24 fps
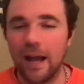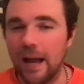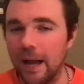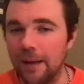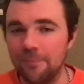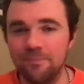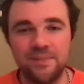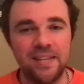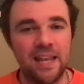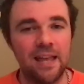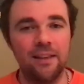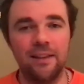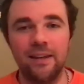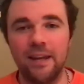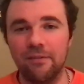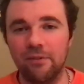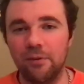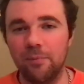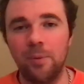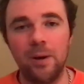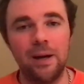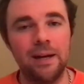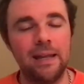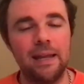telling
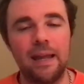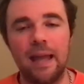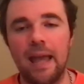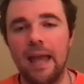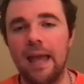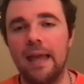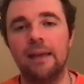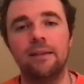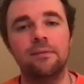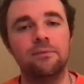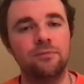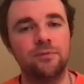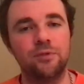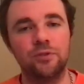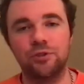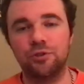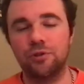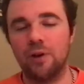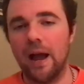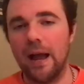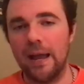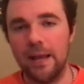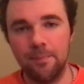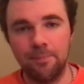everybody, hey,
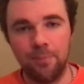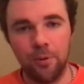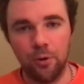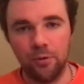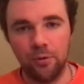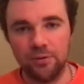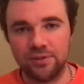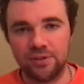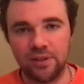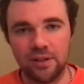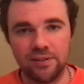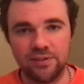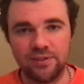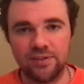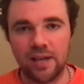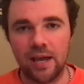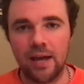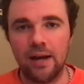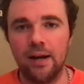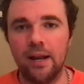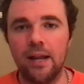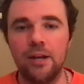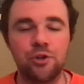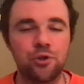try and post on
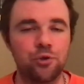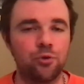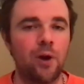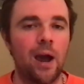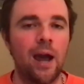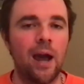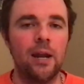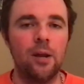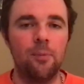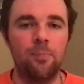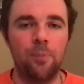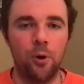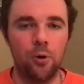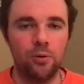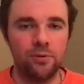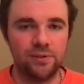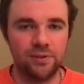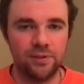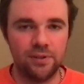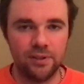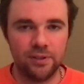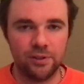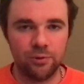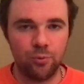Saturday, try to
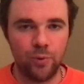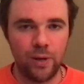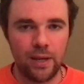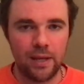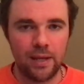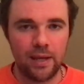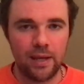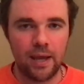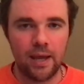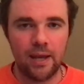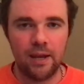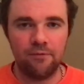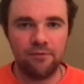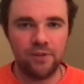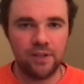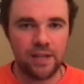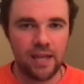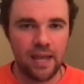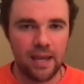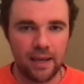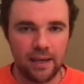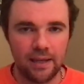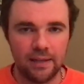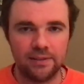post this weekend. If you
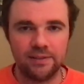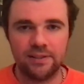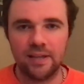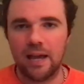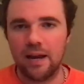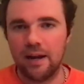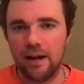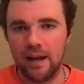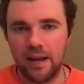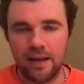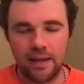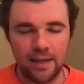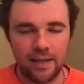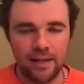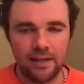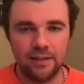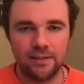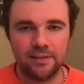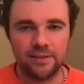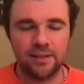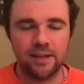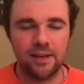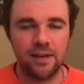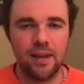can't get it Saturday, get
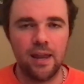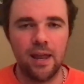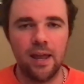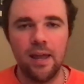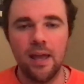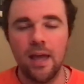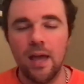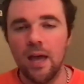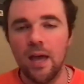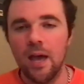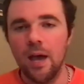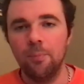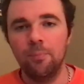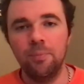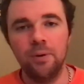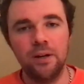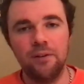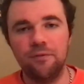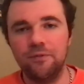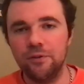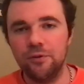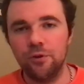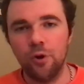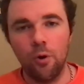it Sunday. But
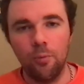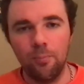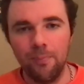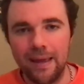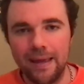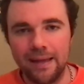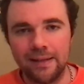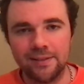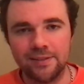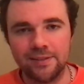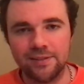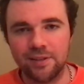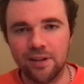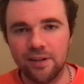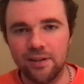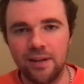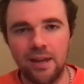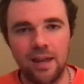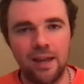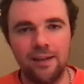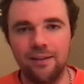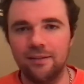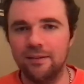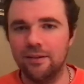if you don't make it
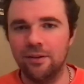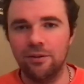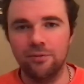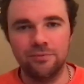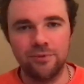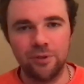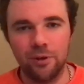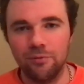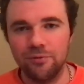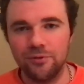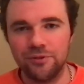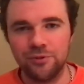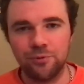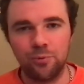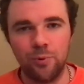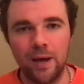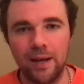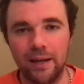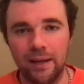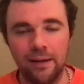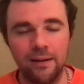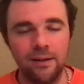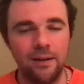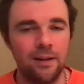Sunday, don't
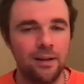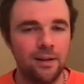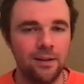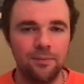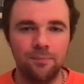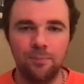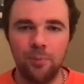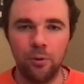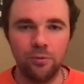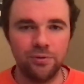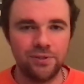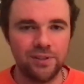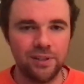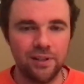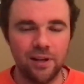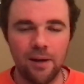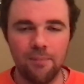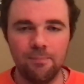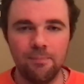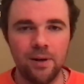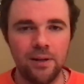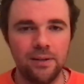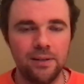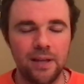sweat it. Post it
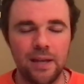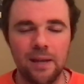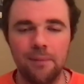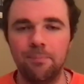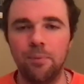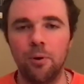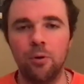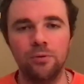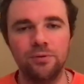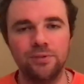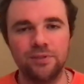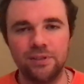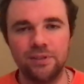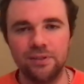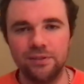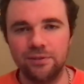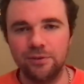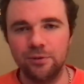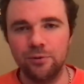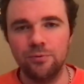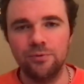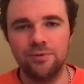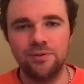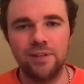on Monday, post it
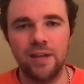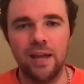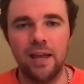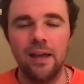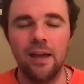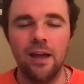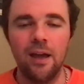Tuesday,